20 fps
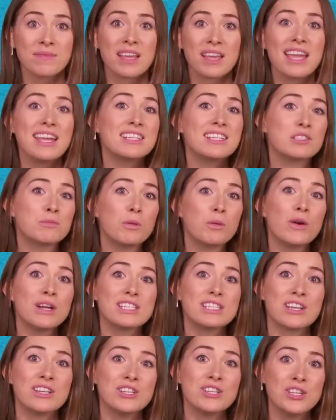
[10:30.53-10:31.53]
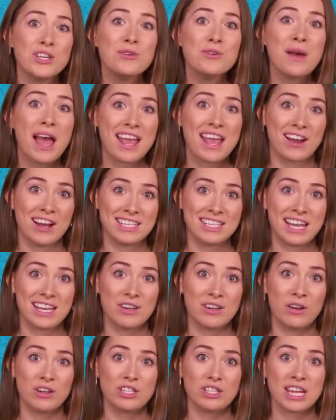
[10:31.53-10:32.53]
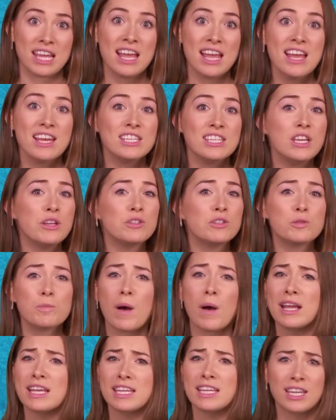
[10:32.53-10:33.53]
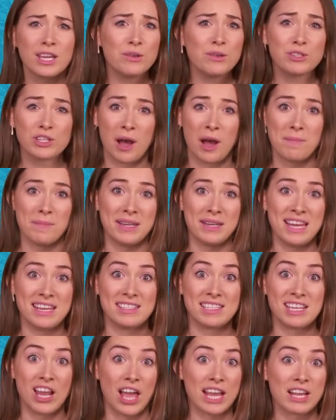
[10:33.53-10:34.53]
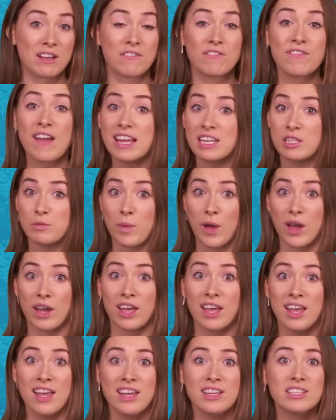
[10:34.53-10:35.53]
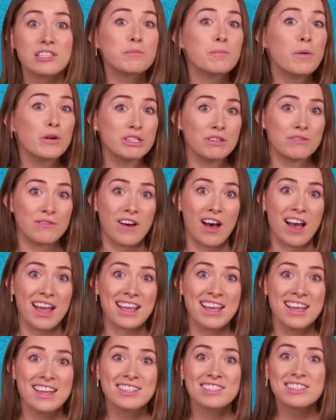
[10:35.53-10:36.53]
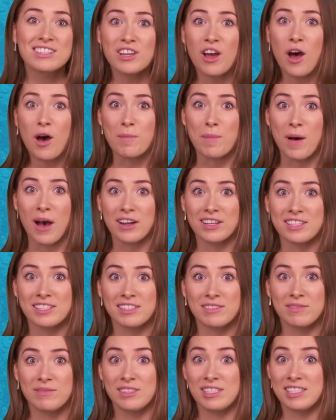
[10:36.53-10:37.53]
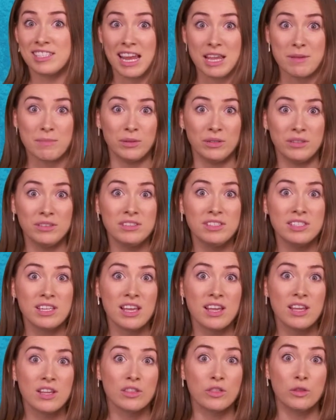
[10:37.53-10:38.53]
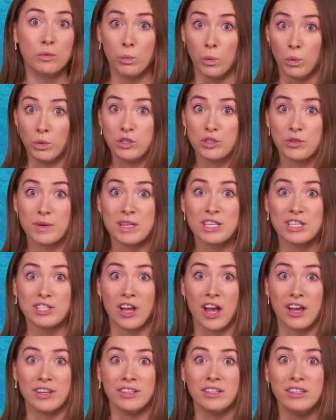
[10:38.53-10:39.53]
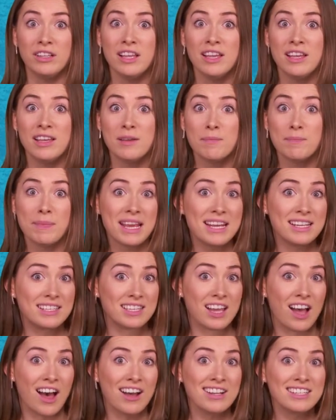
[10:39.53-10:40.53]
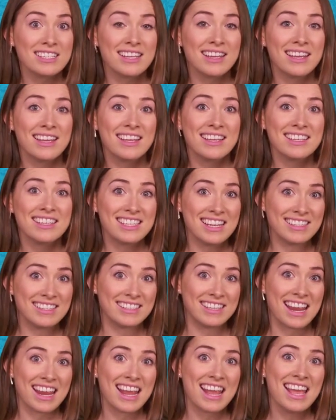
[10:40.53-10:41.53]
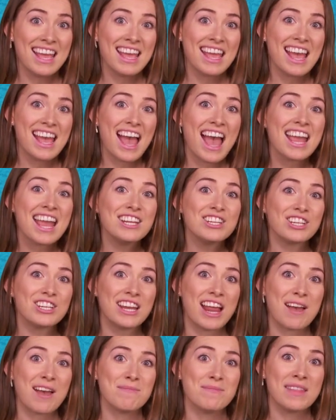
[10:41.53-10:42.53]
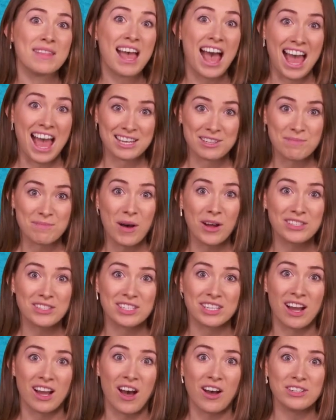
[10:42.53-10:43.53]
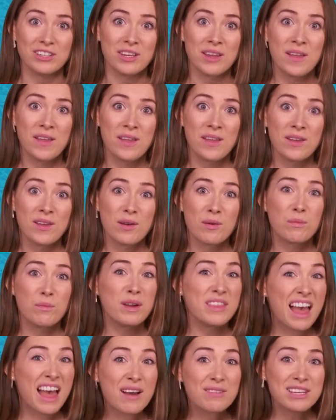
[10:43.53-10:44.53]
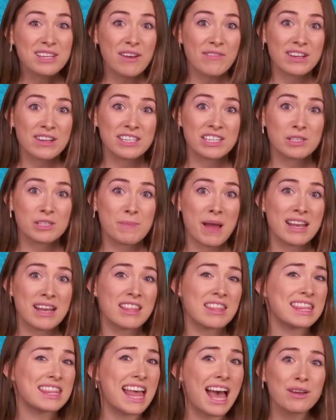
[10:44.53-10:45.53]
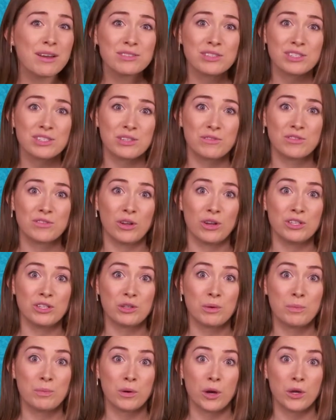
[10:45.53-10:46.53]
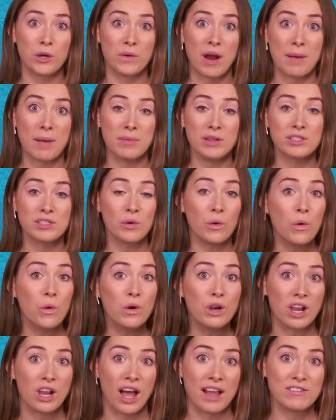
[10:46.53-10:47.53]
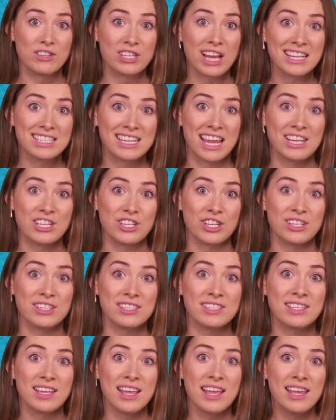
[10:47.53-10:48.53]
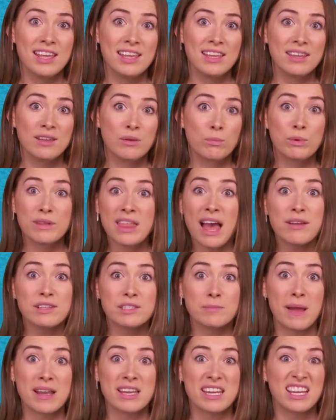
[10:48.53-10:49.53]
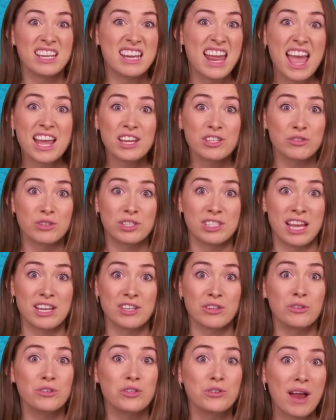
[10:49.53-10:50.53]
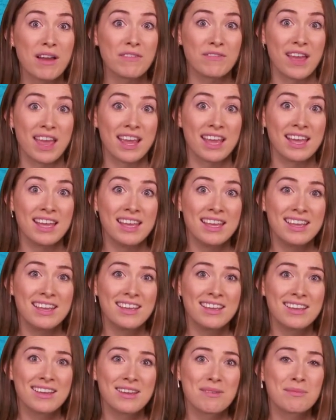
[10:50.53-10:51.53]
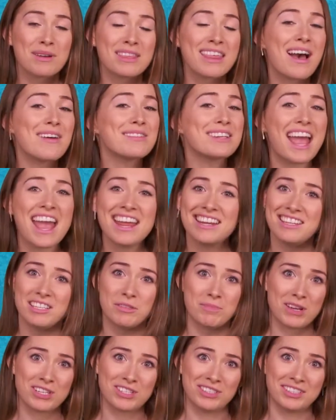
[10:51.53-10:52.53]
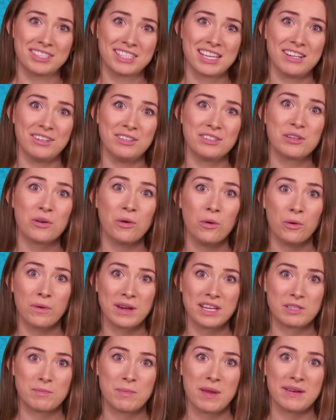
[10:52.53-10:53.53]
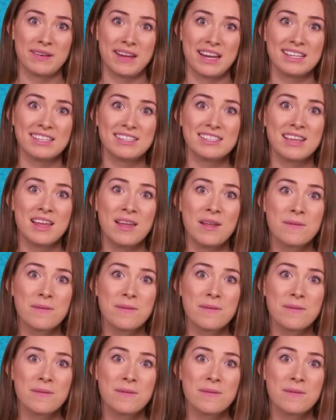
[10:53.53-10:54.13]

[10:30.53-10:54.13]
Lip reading: Exploit a new AI technology used by huge companies like Facebook, Spotify, Starbucks, Staples, The Wall Street Journal, Pizza Hut, Disney, H&M and MasterCard, without having to spend thousands of dollars on programmers or live chat agents, without spending an extra cent on traffic, without any special skills or experience.